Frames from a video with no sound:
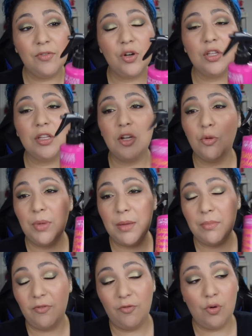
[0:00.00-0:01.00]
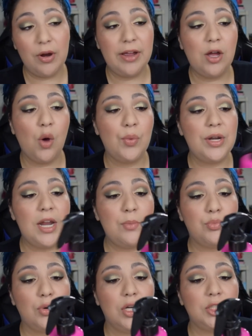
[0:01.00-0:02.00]
for a little bit before I go in
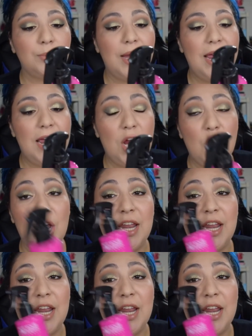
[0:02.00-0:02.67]
and brush my hair